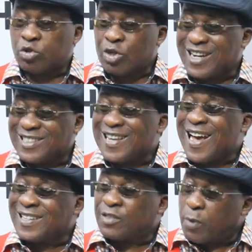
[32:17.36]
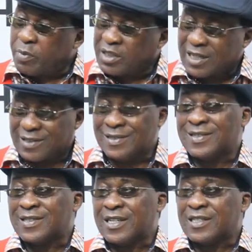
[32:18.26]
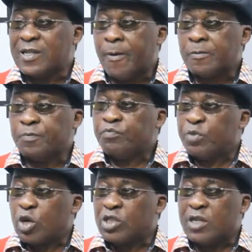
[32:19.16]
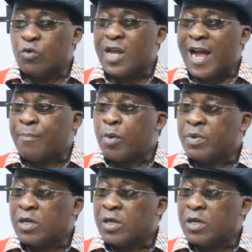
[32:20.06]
journalists and publishers in the states, because we are